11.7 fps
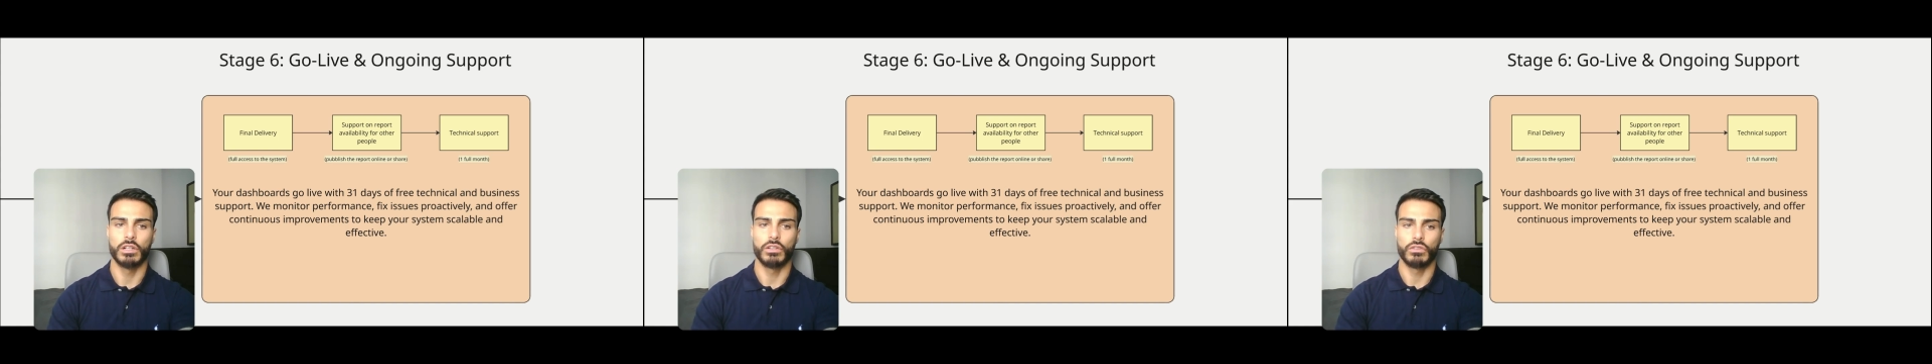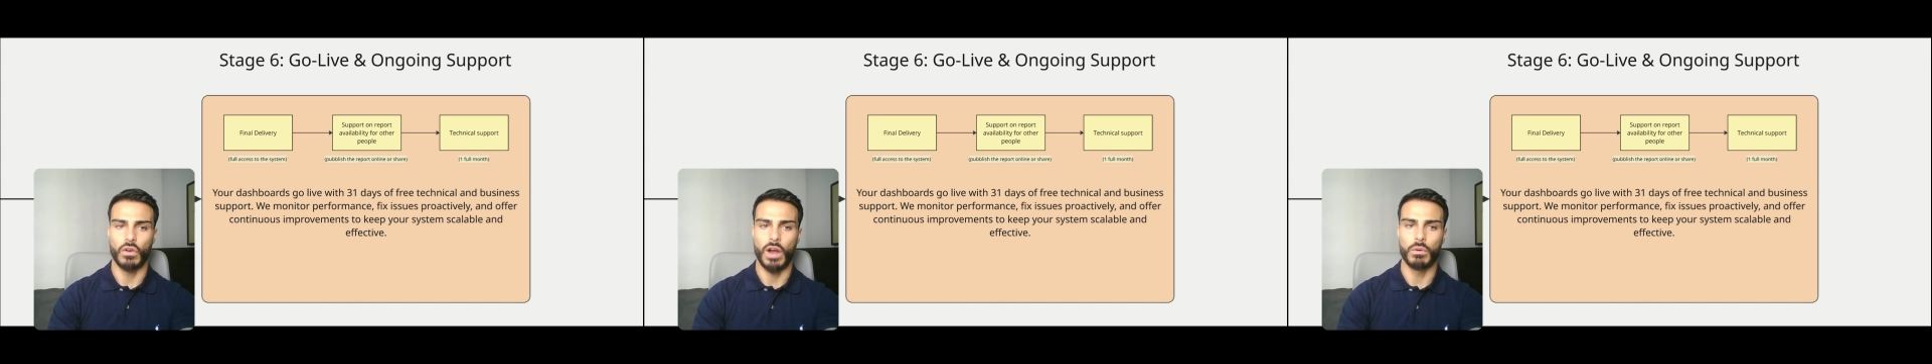
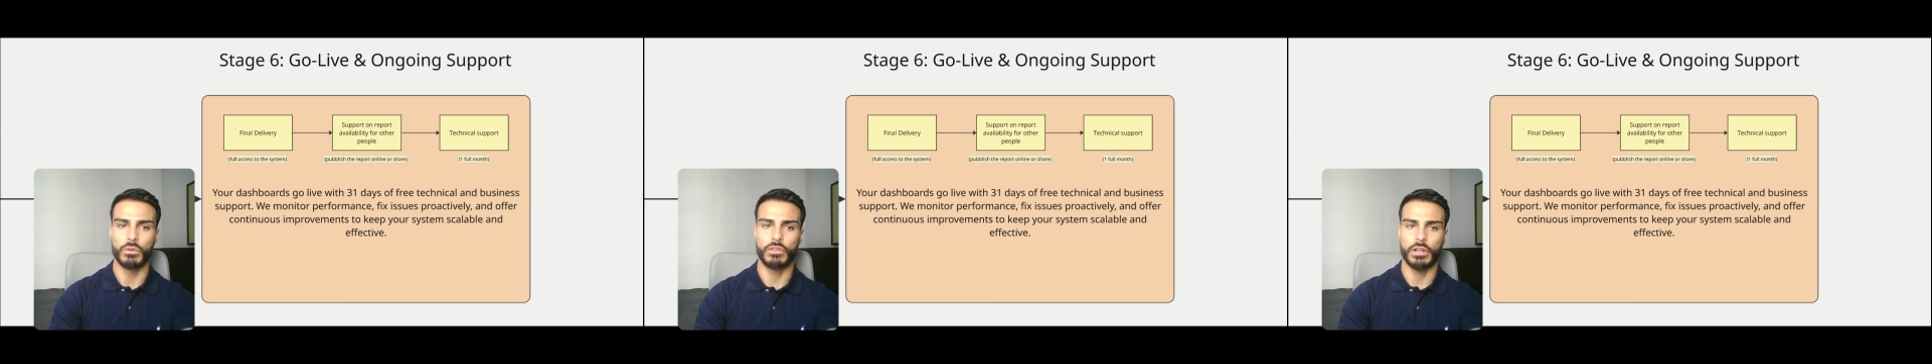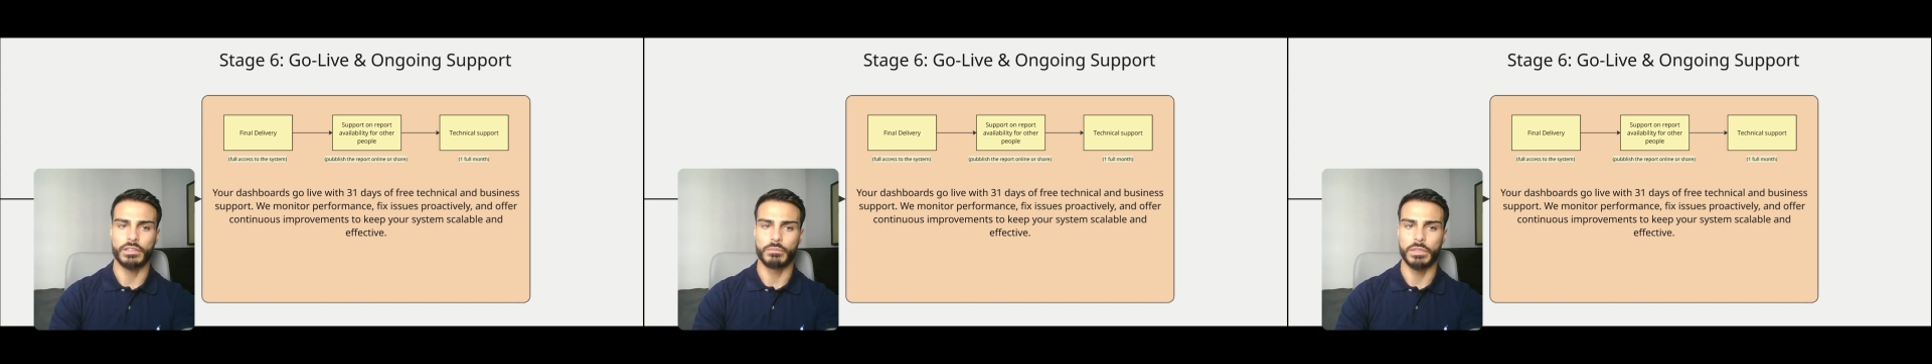So how
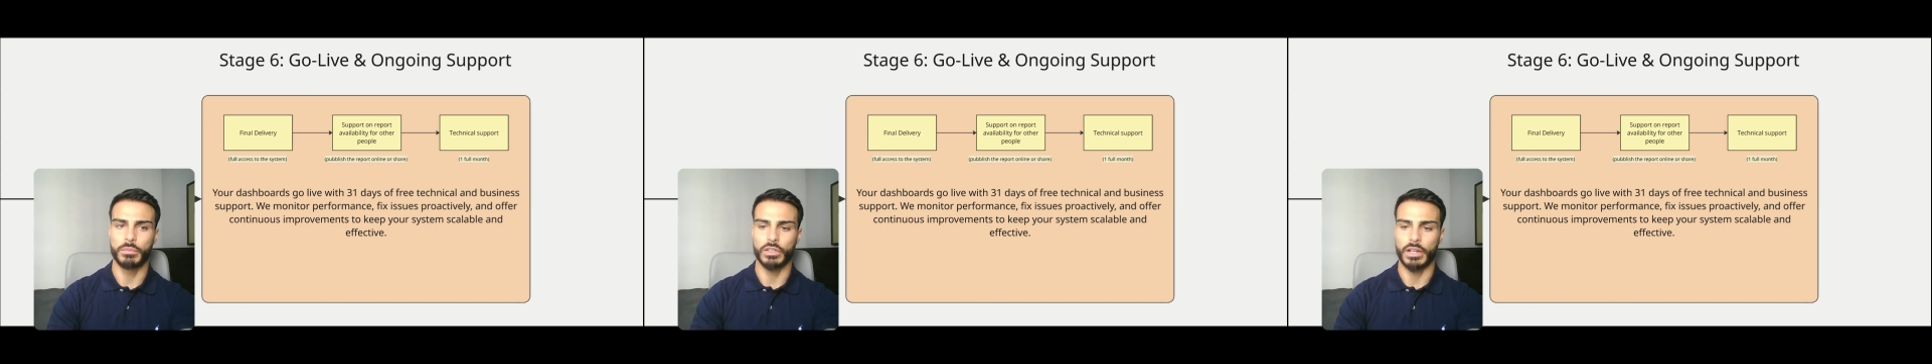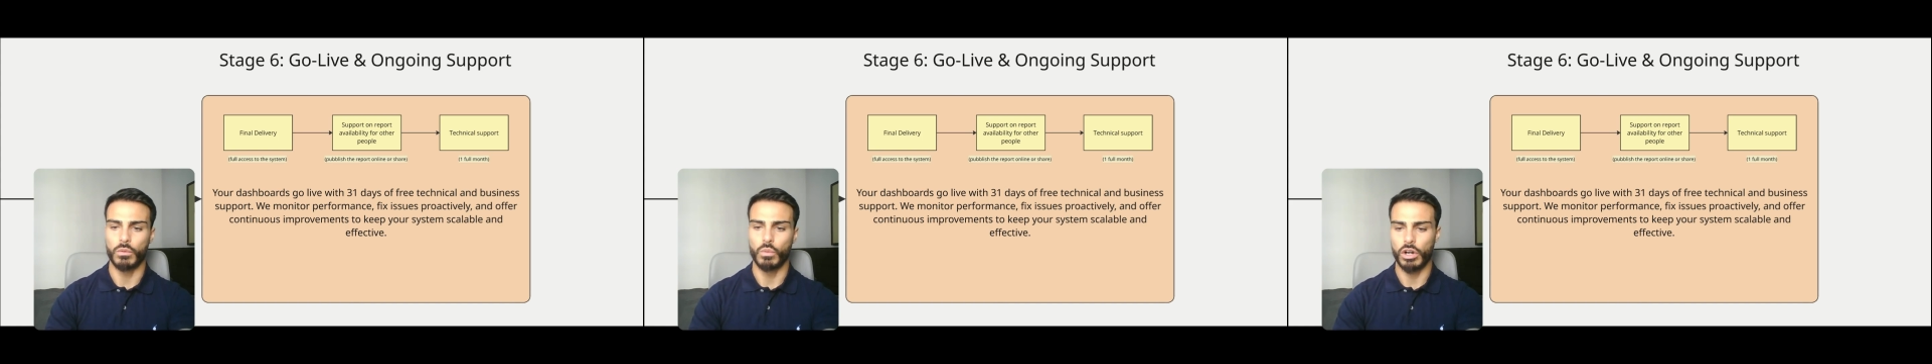certain people
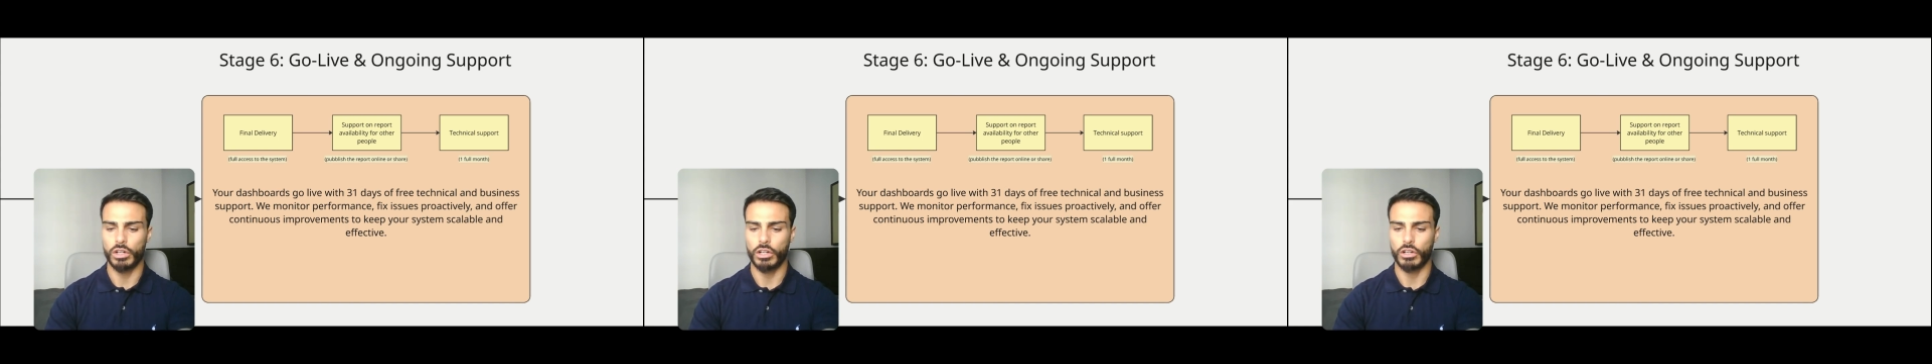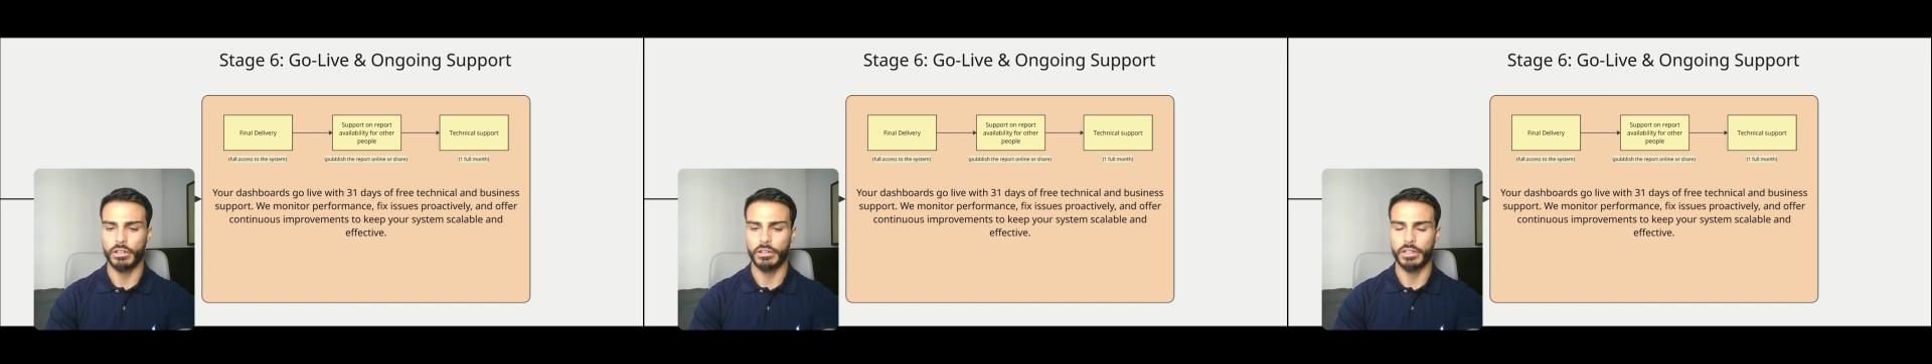can
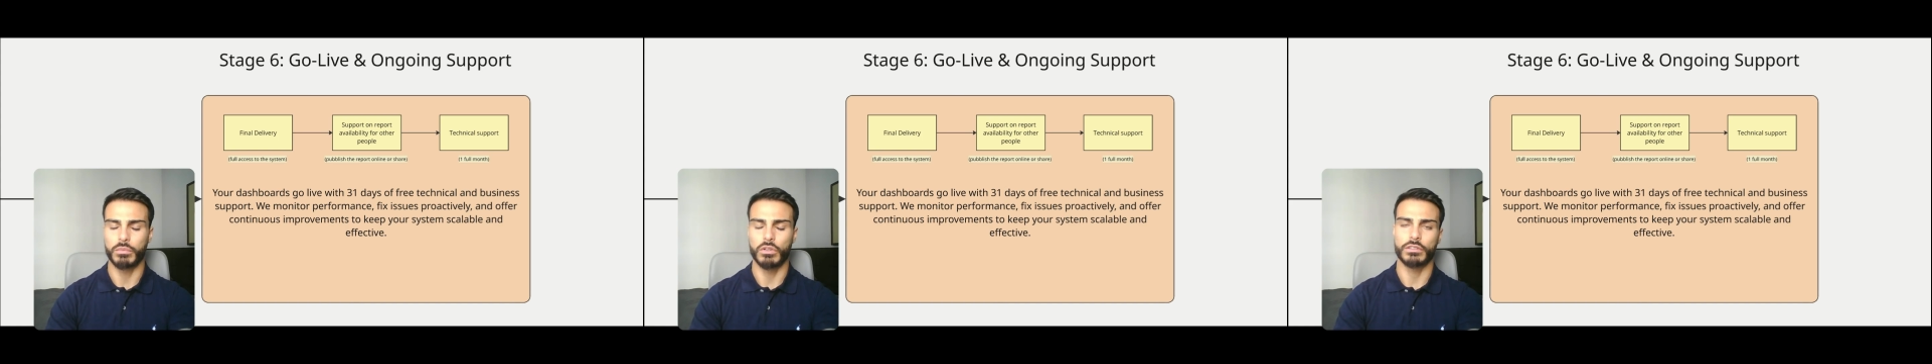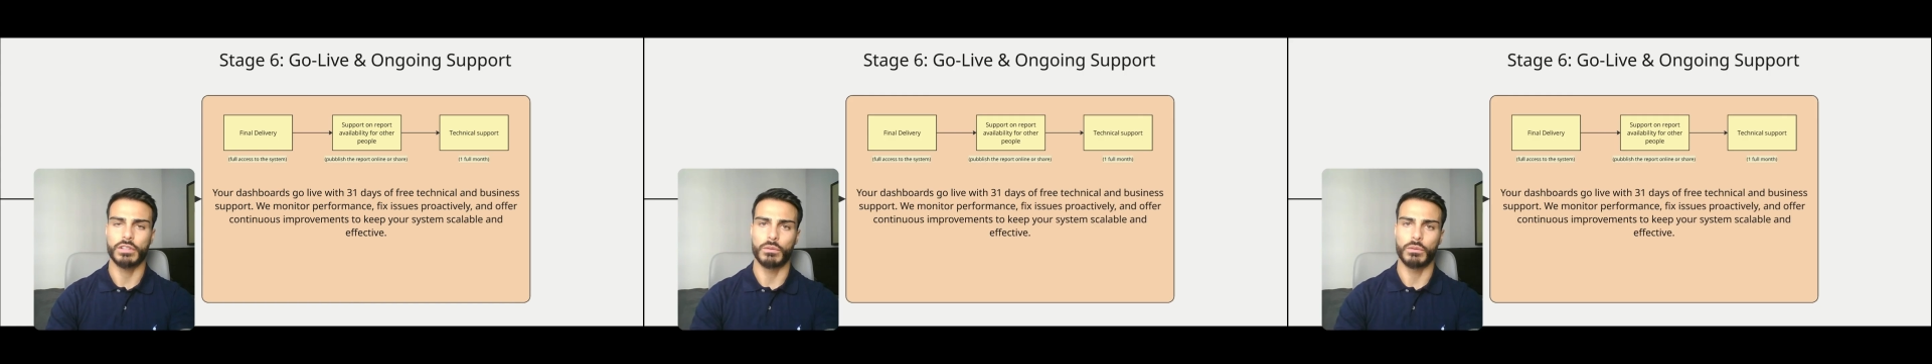work on the report,